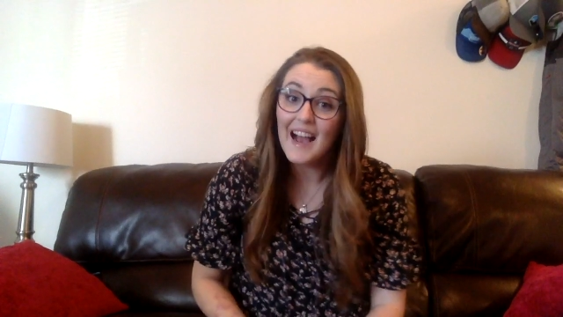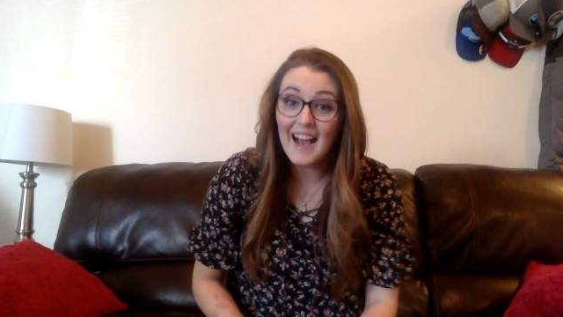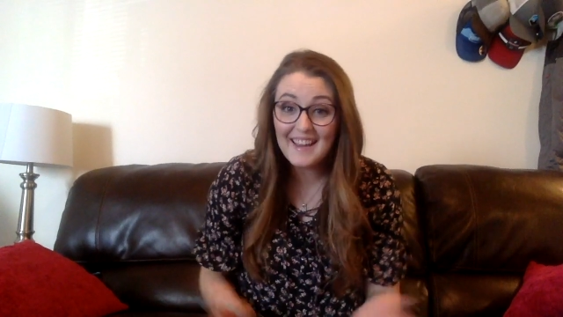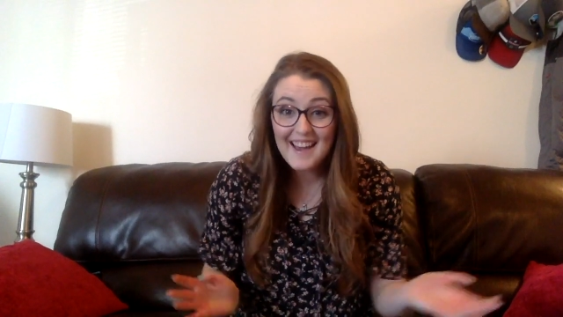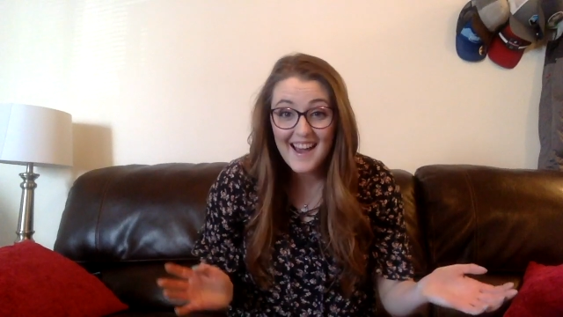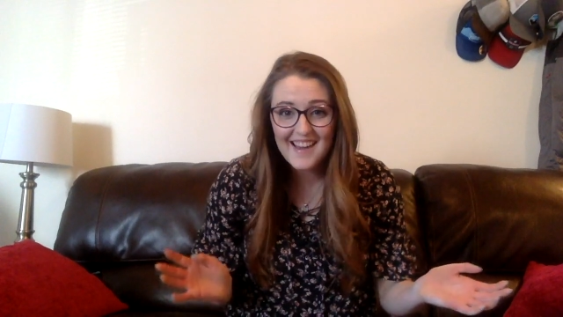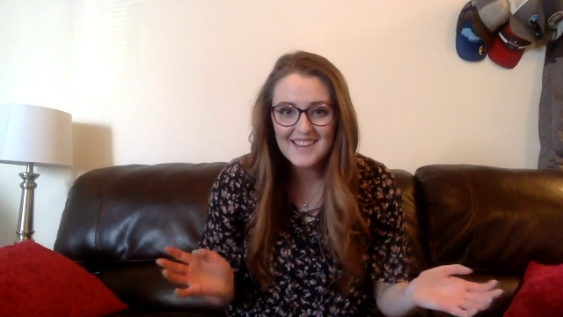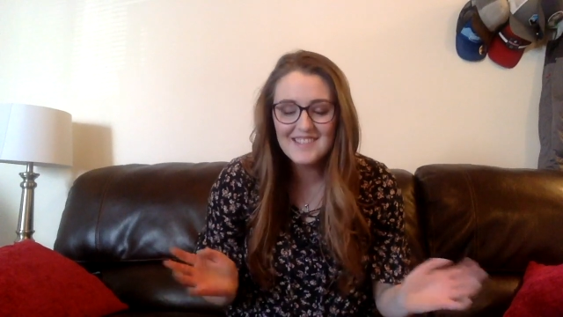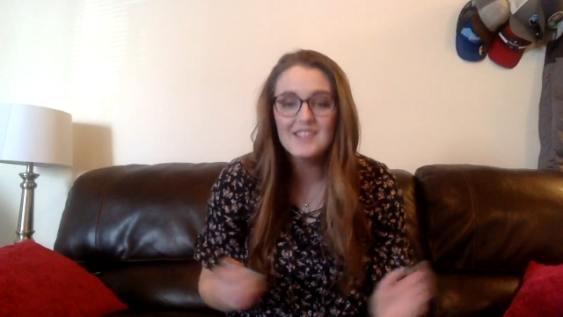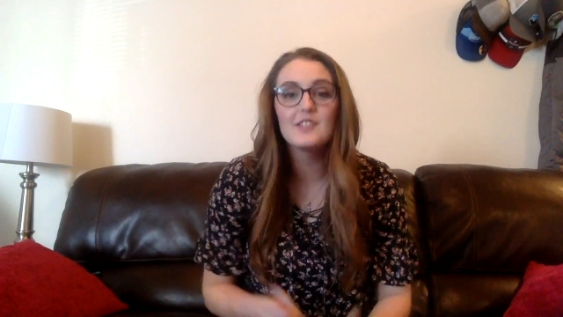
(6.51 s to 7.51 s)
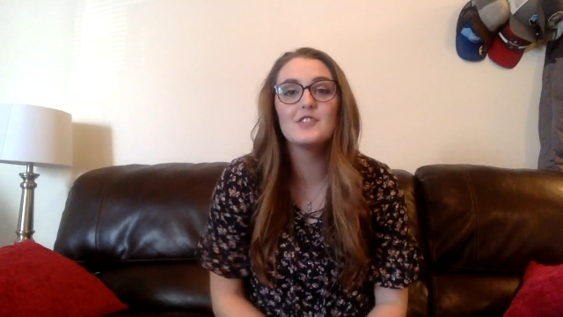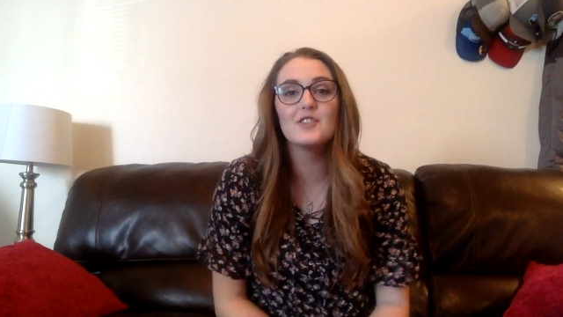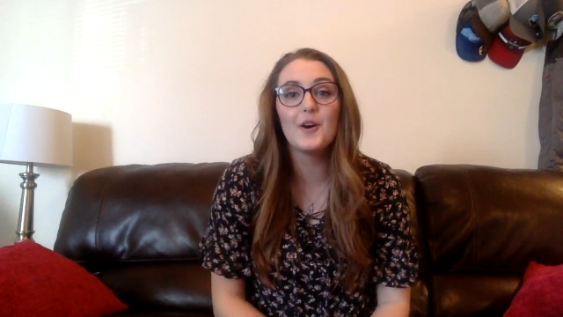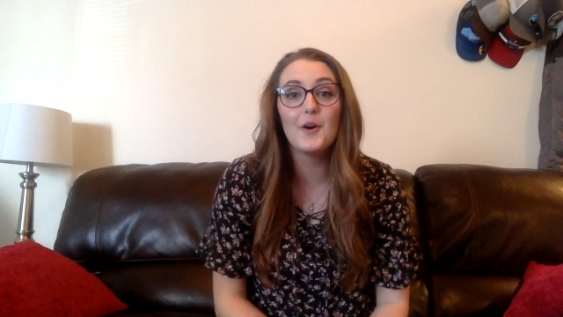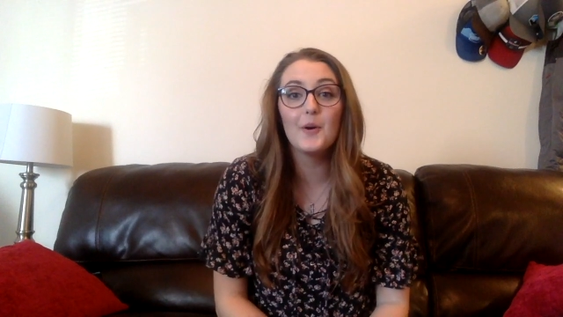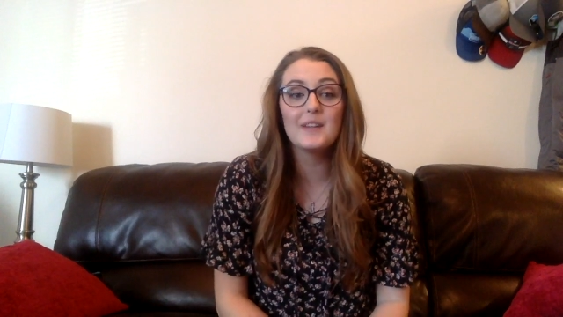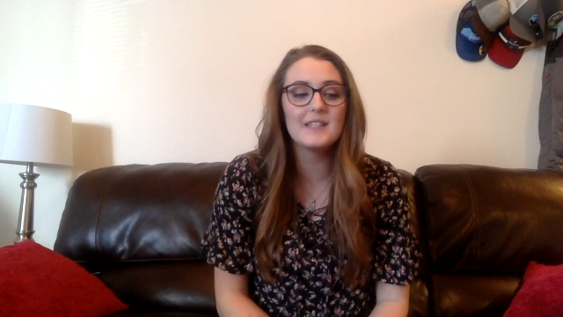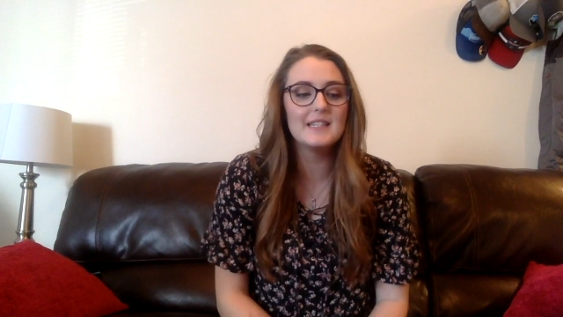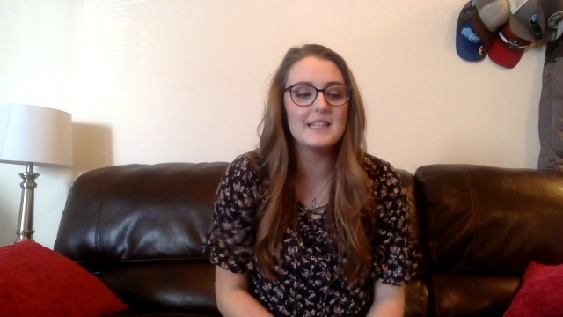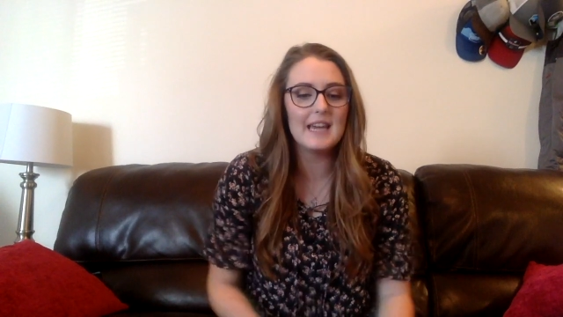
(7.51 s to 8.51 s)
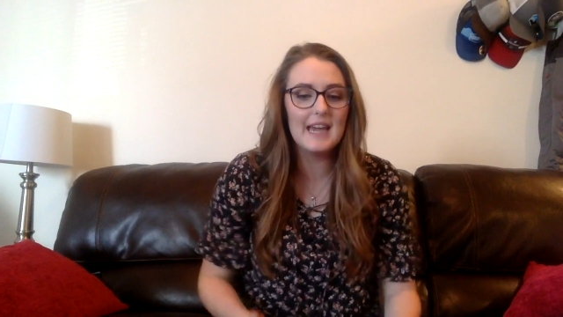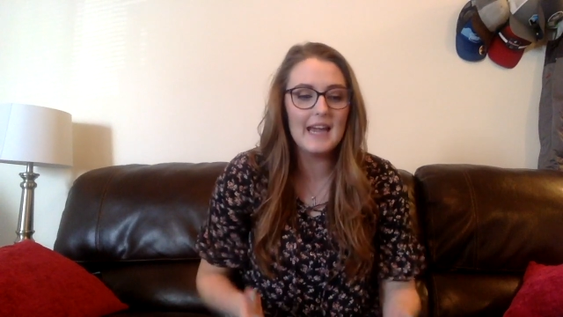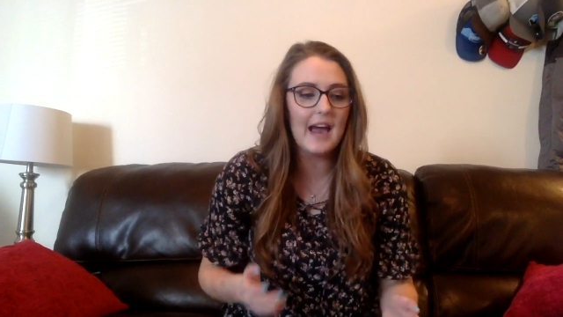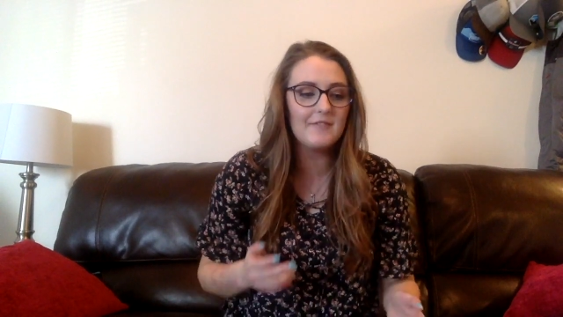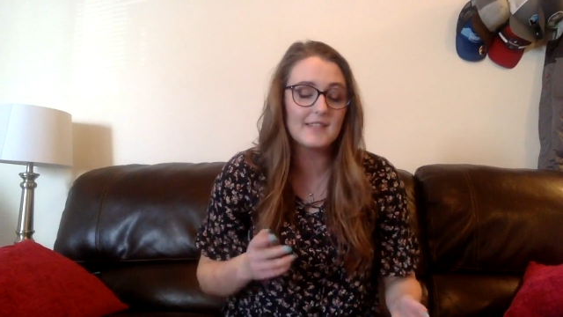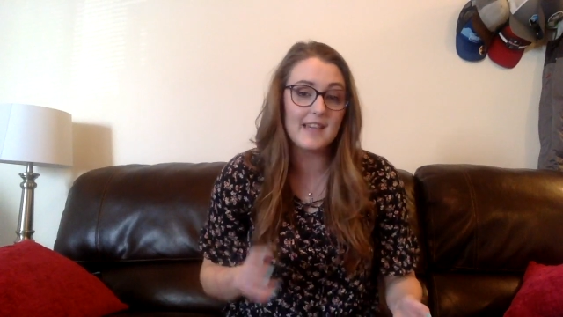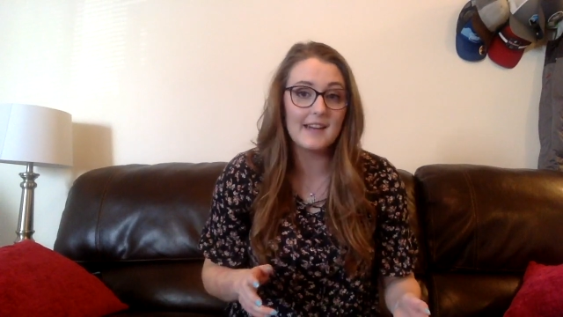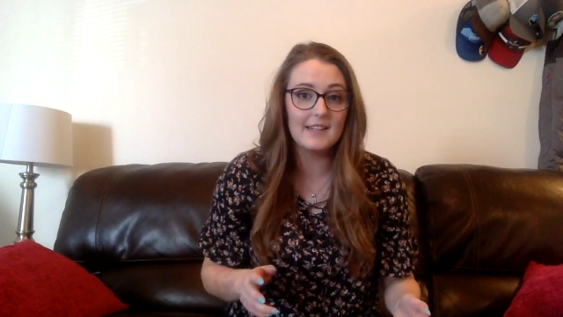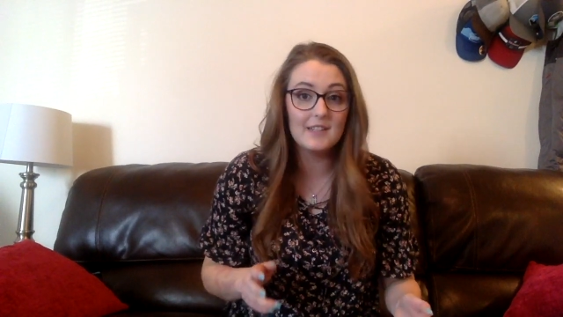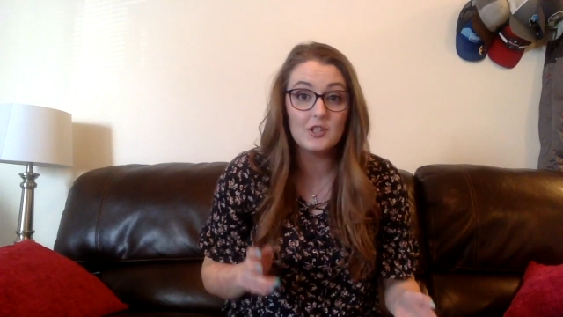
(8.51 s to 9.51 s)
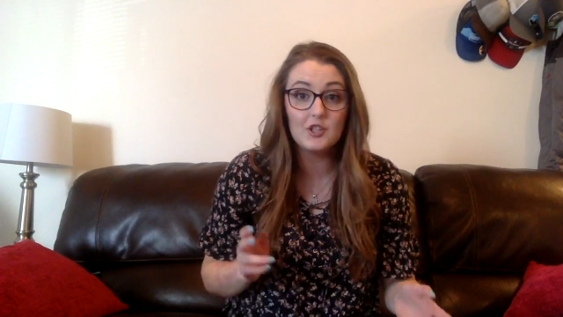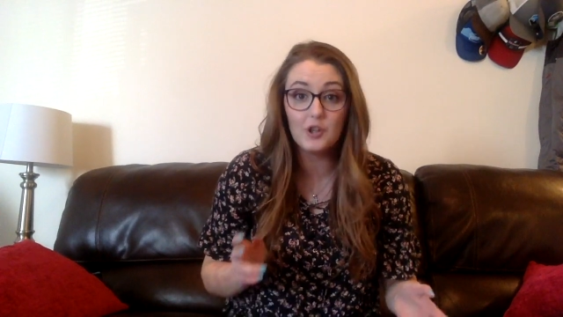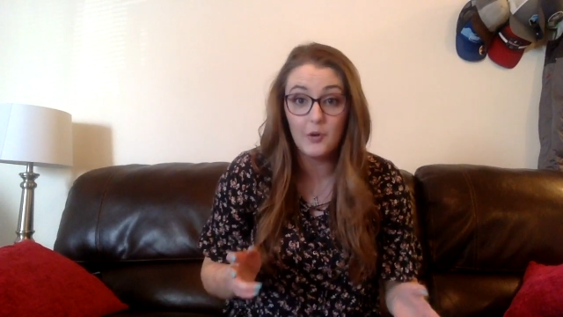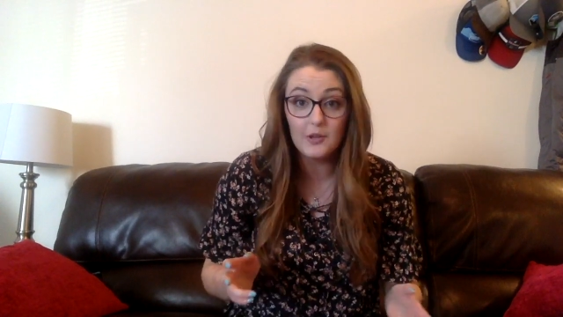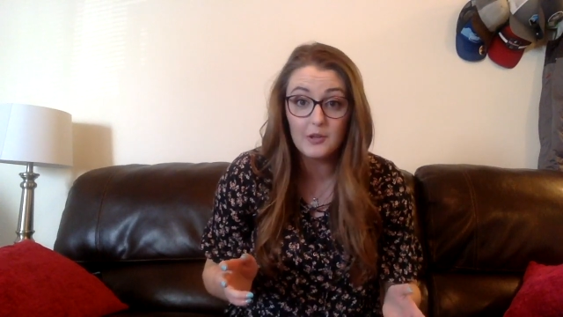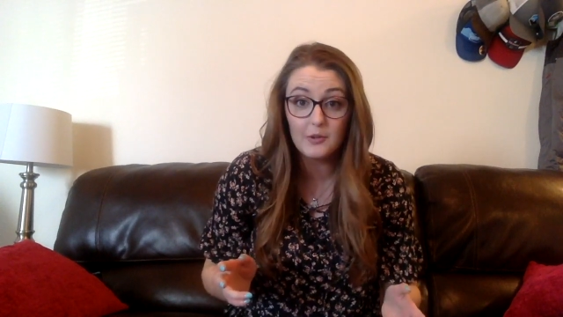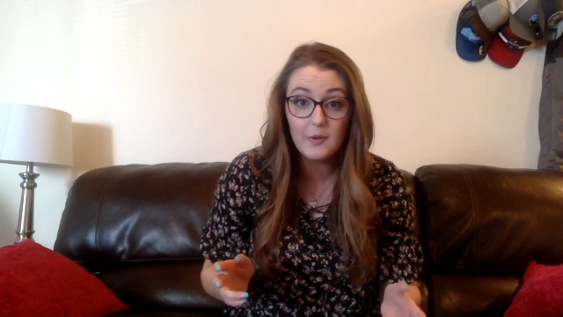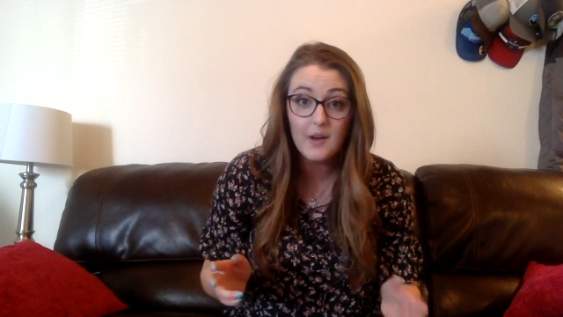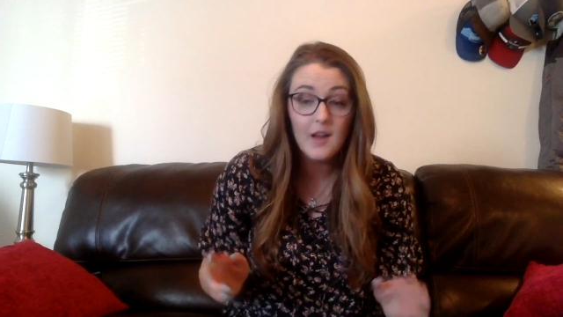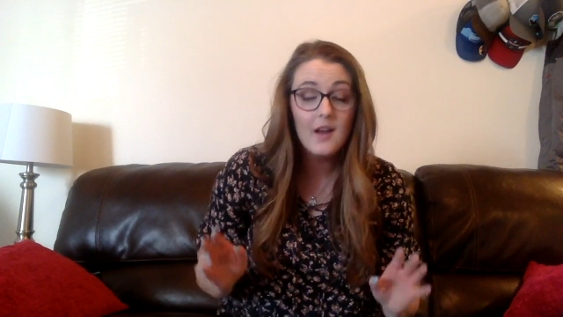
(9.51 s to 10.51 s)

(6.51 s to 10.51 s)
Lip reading: Hi guys! So today I've decided to show you